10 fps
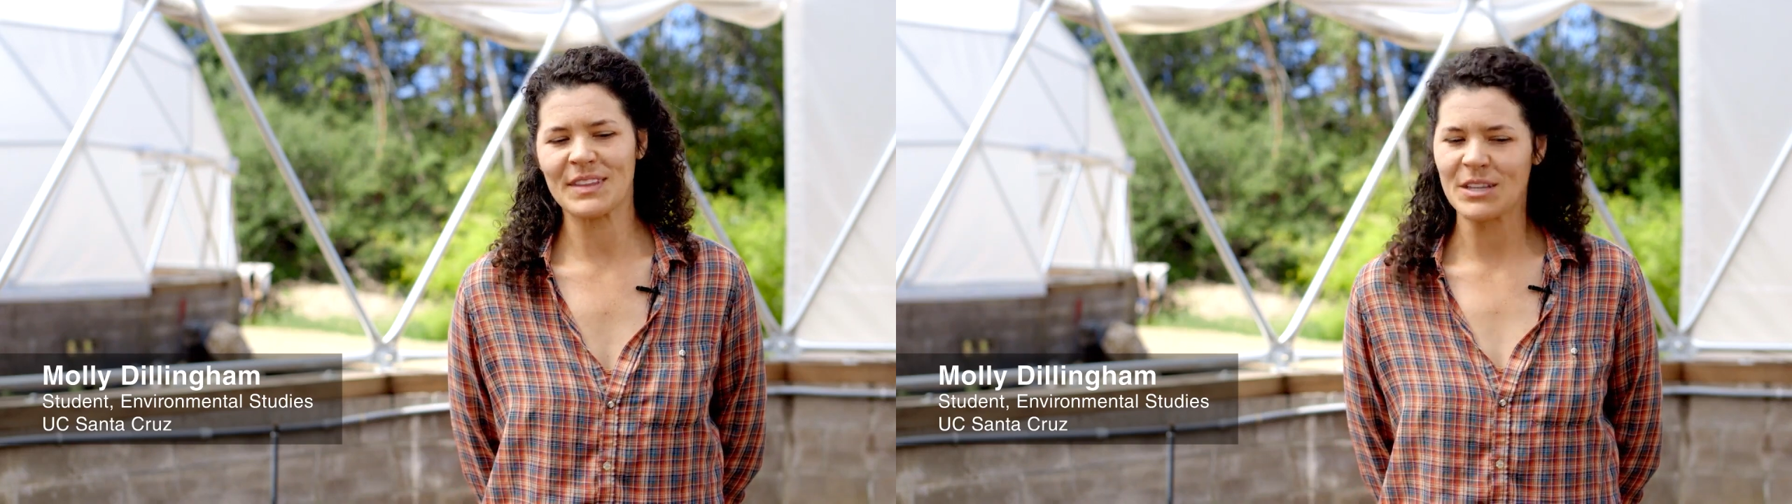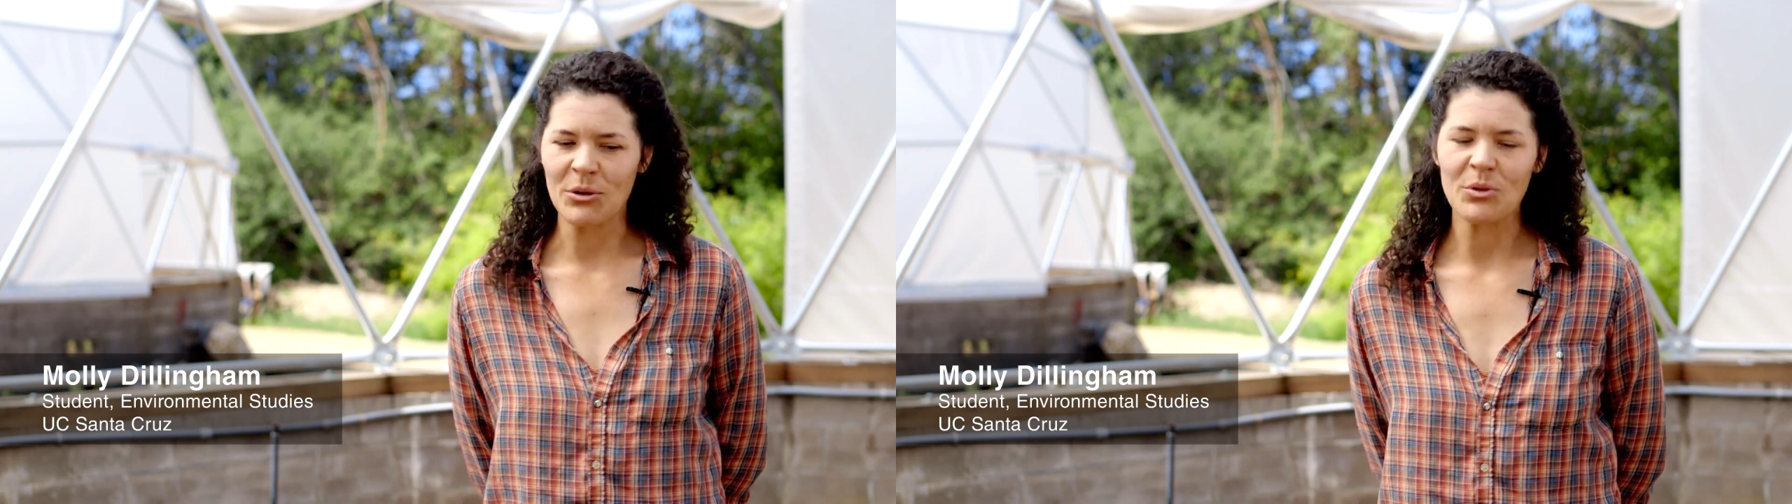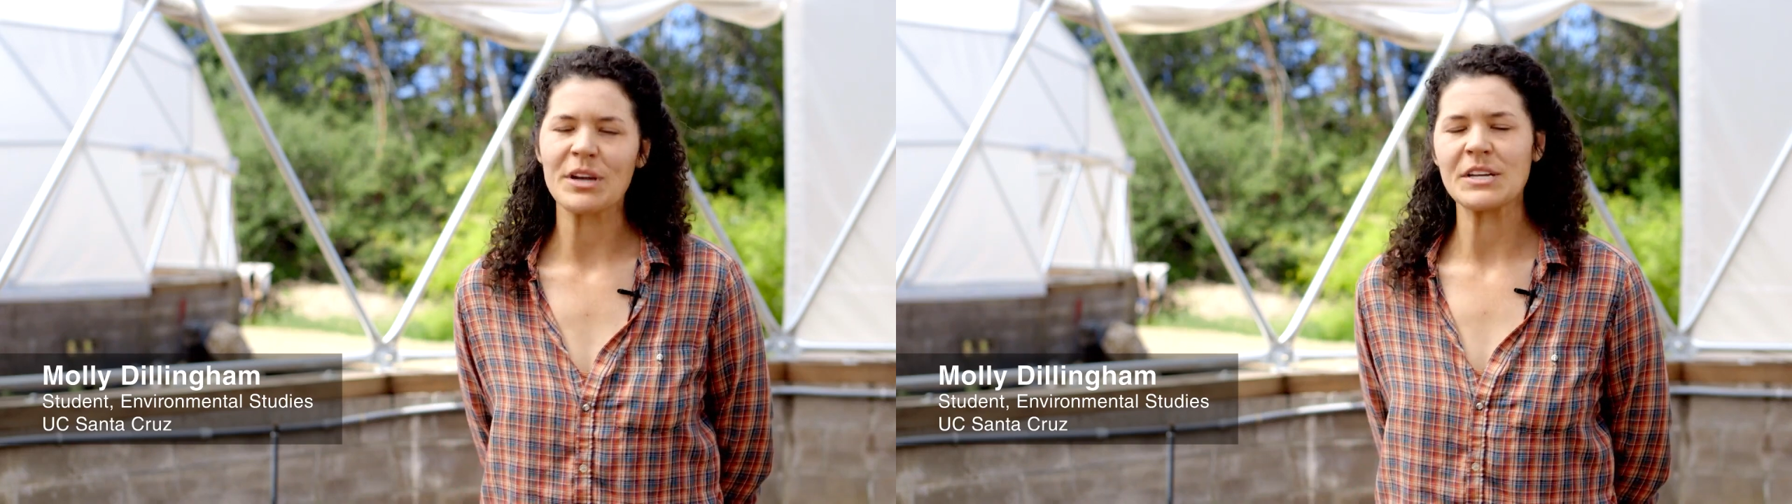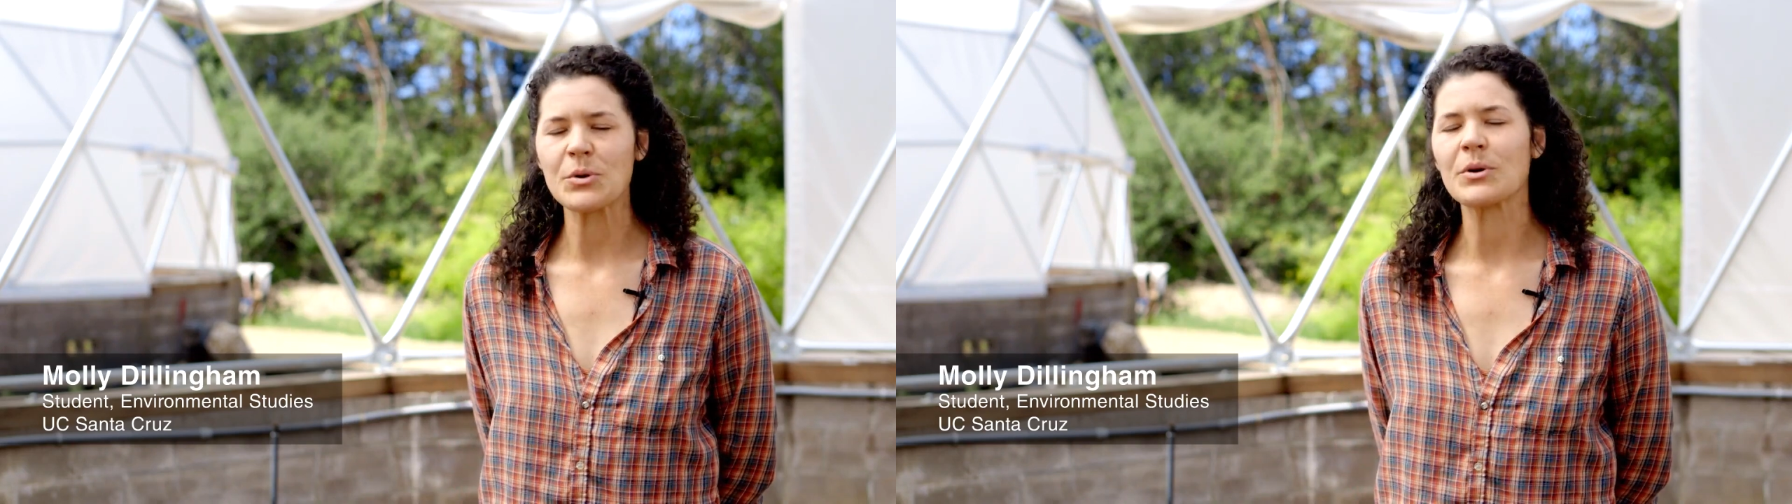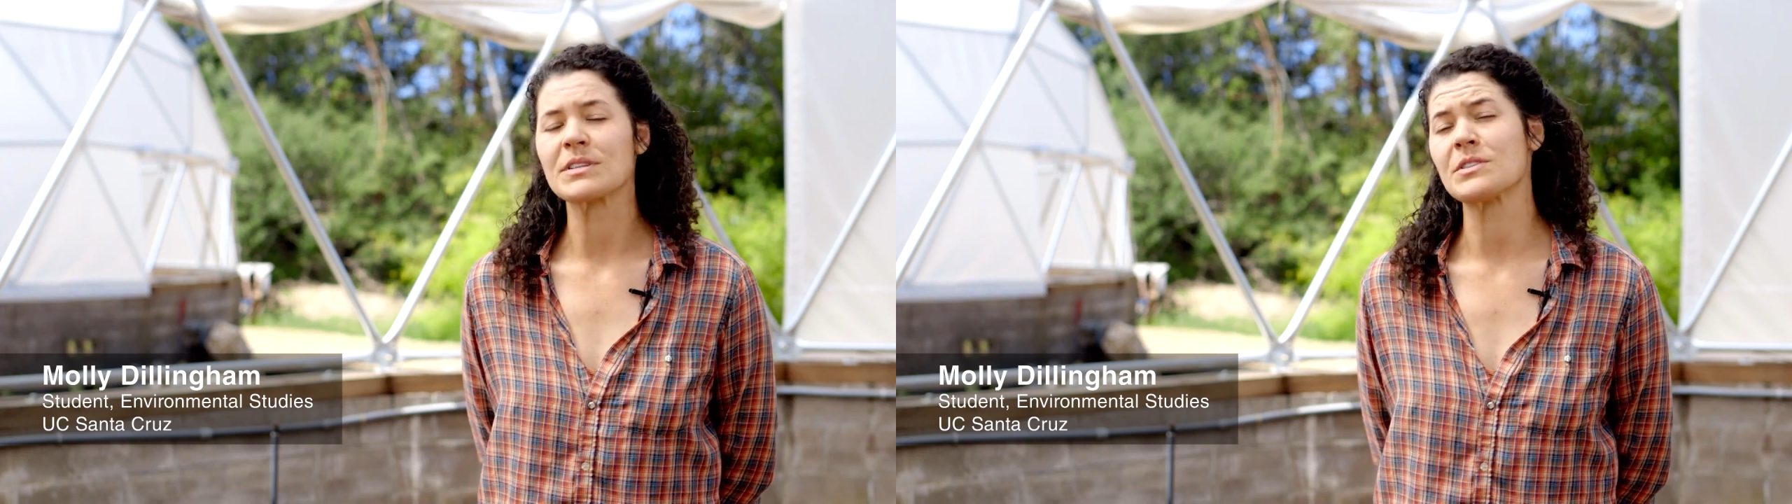you know, looking
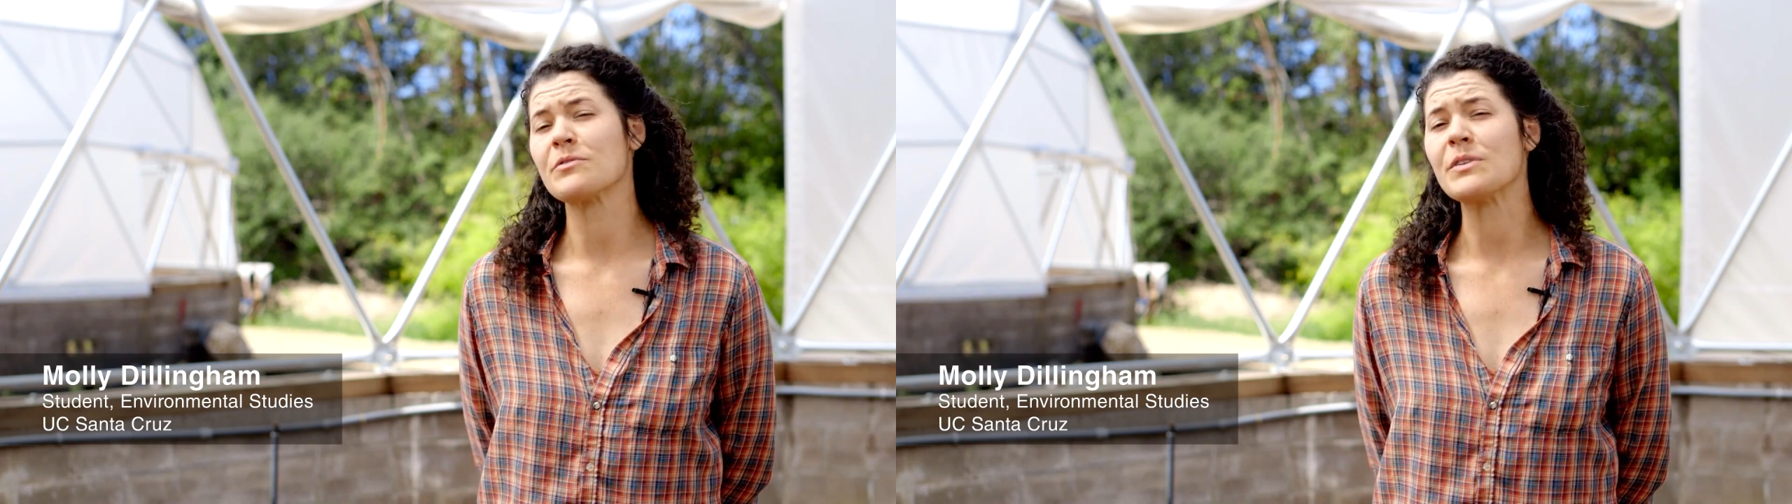towards the